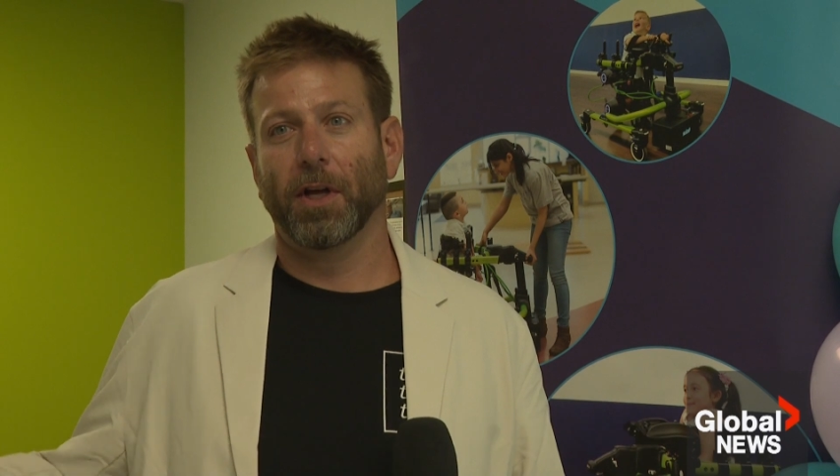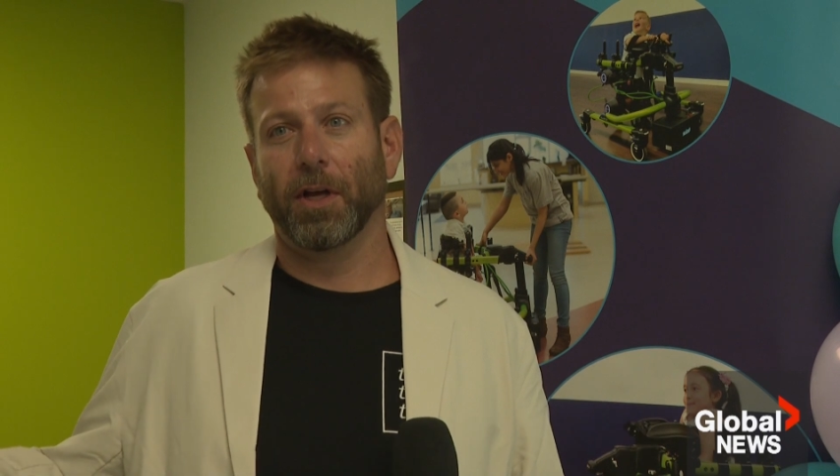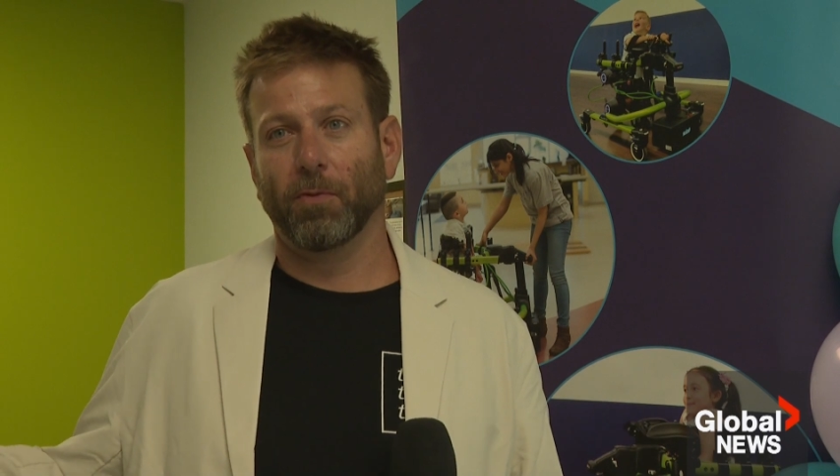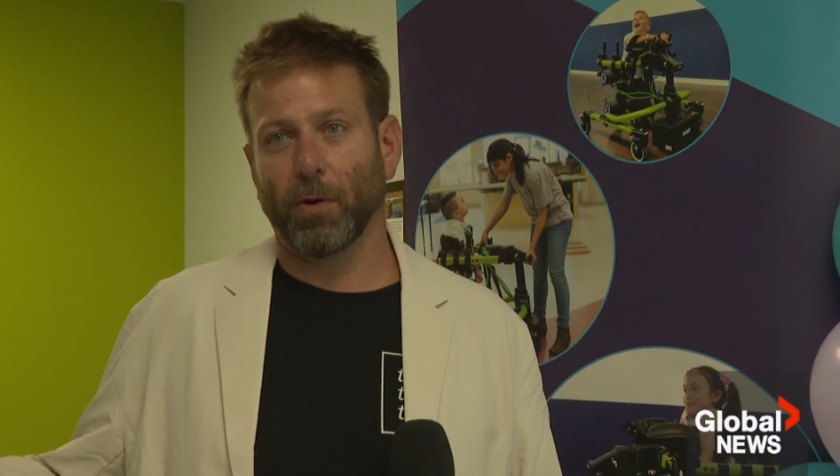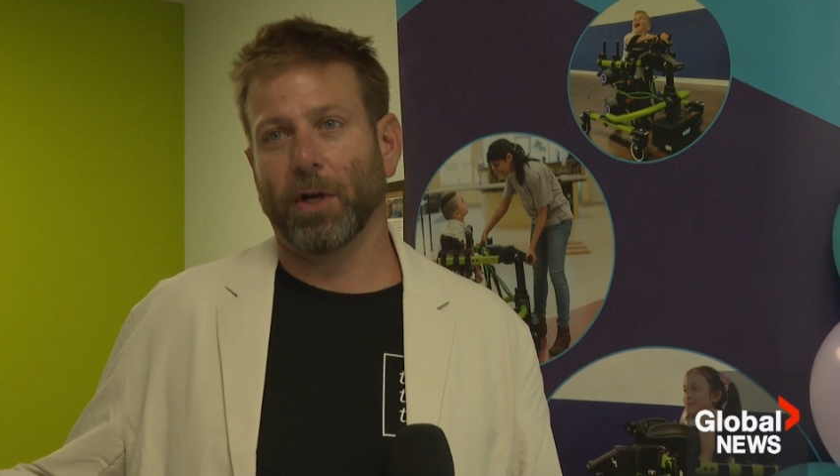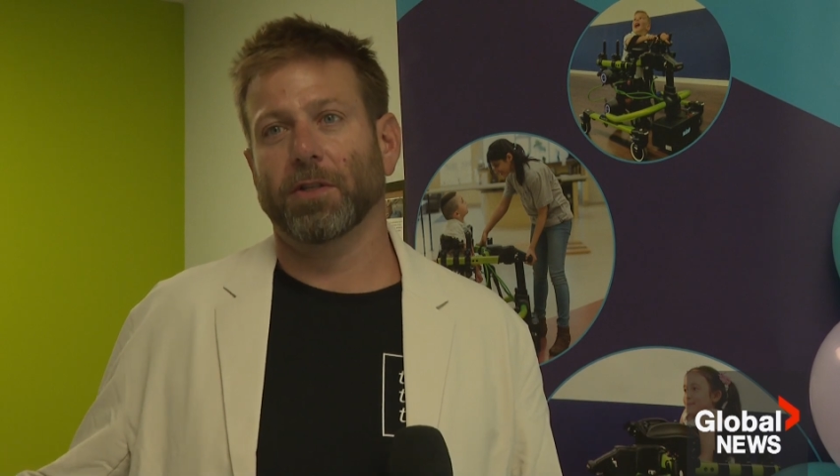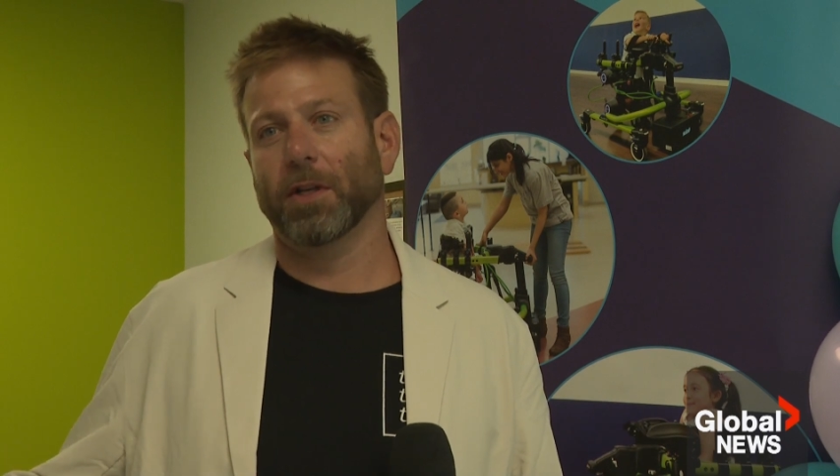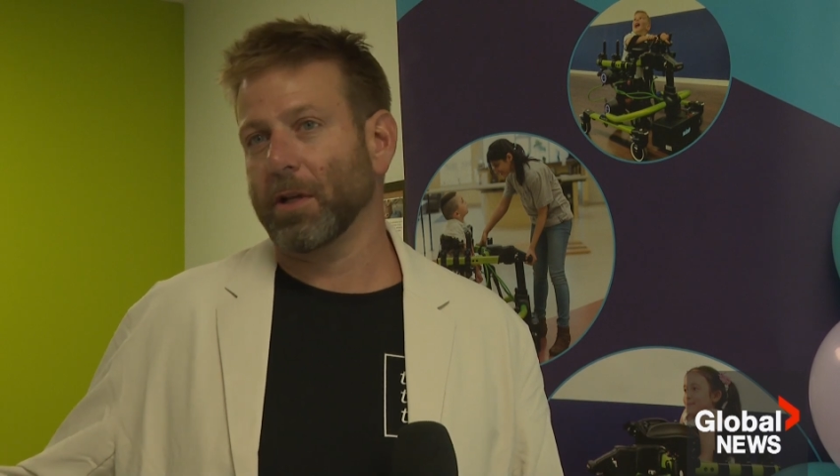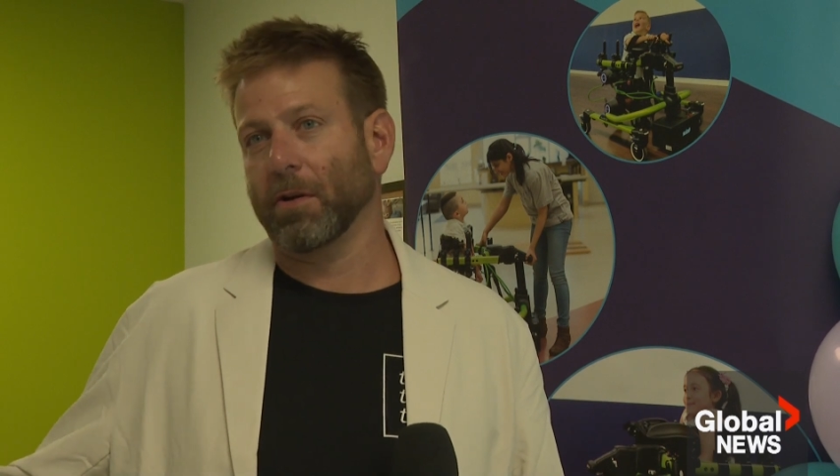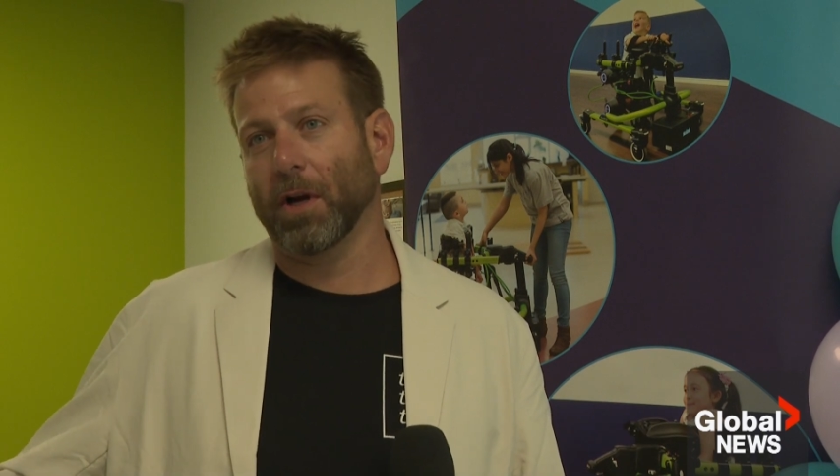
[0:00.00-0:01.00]
in ways
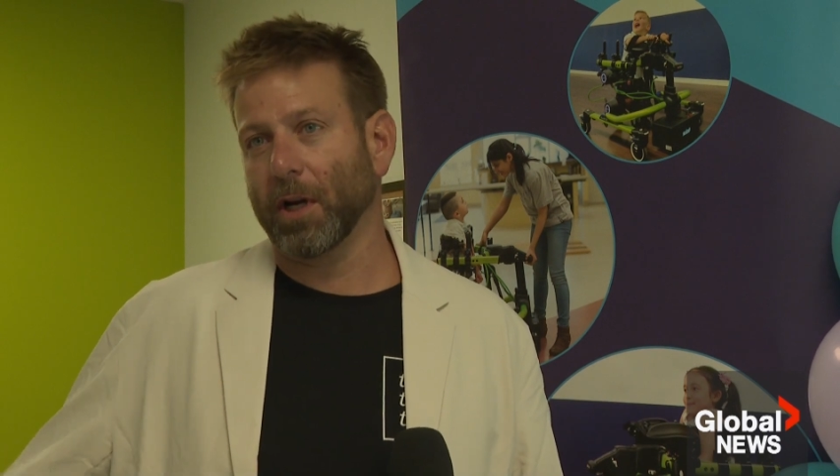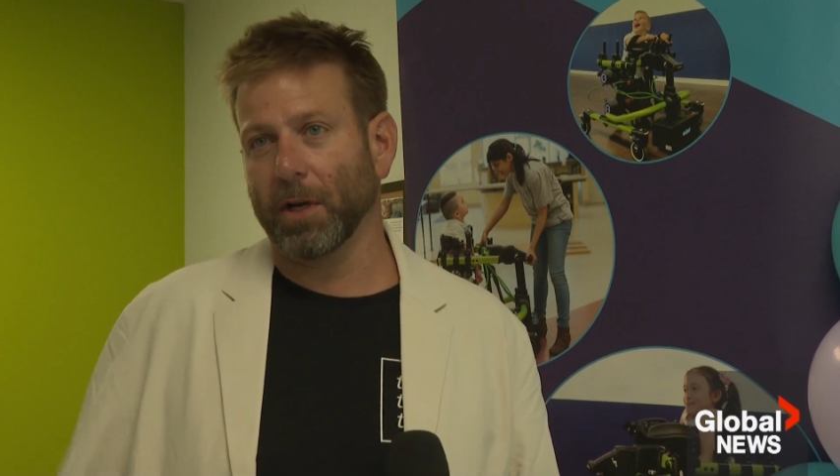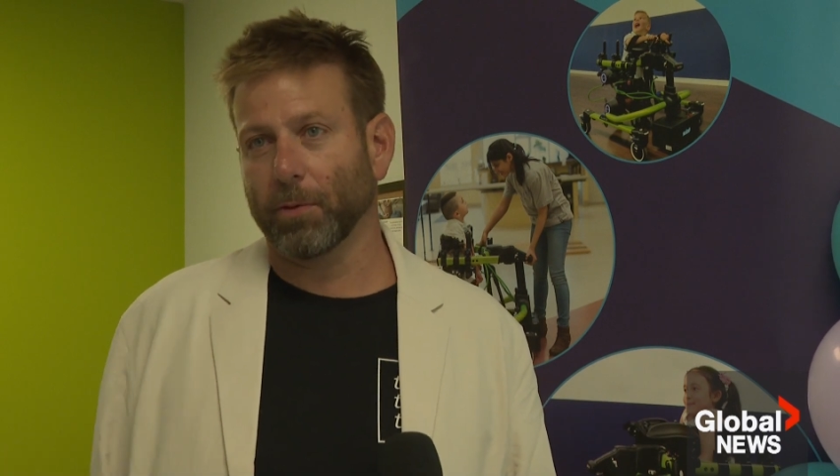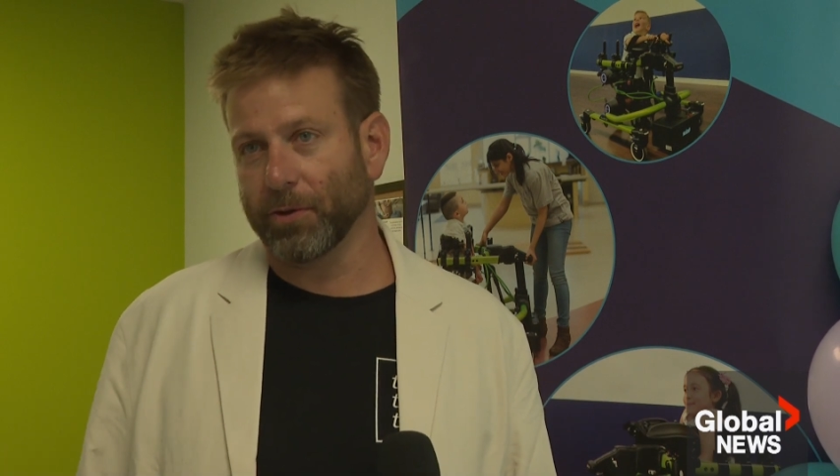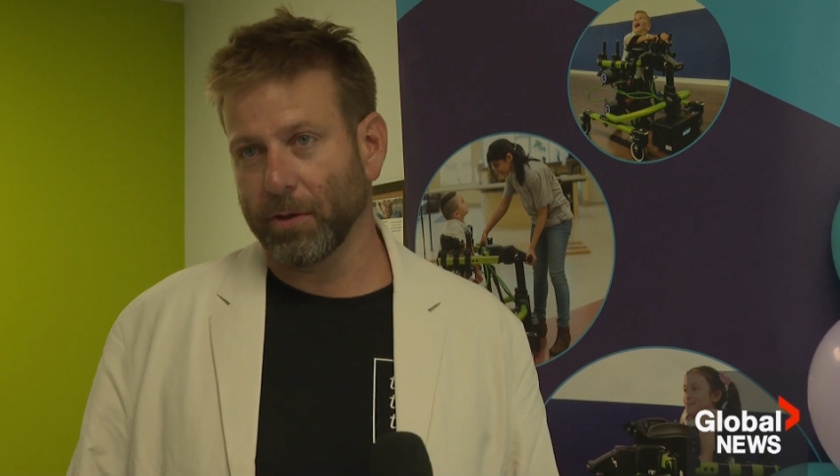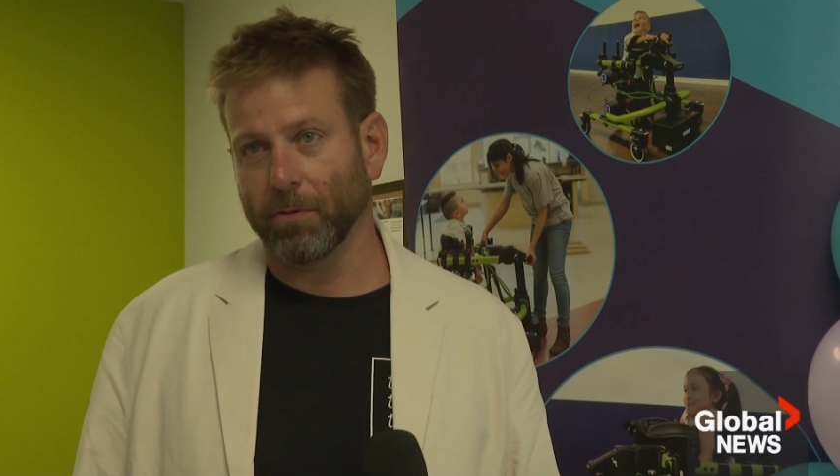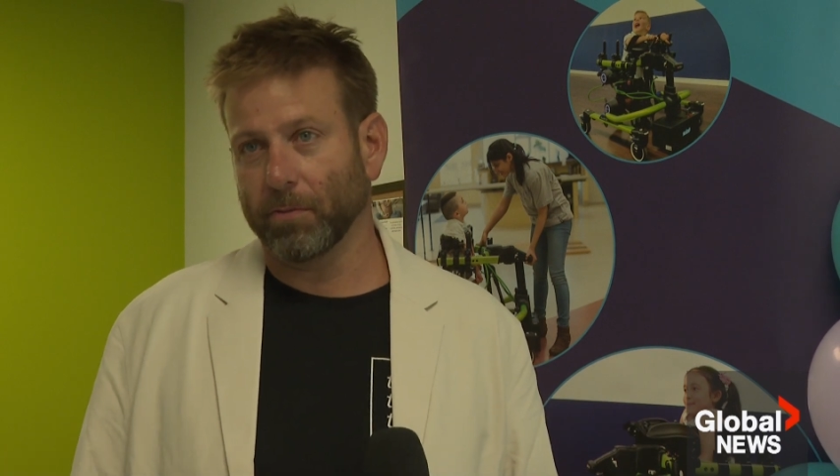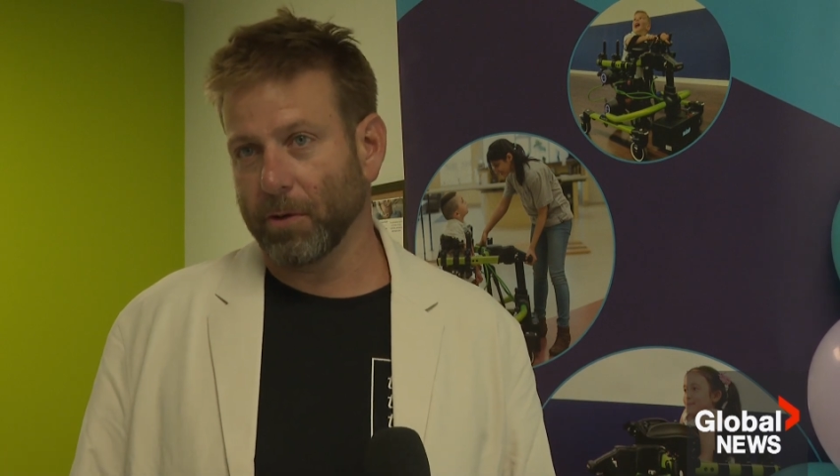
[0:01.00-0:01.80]
that they're not able to,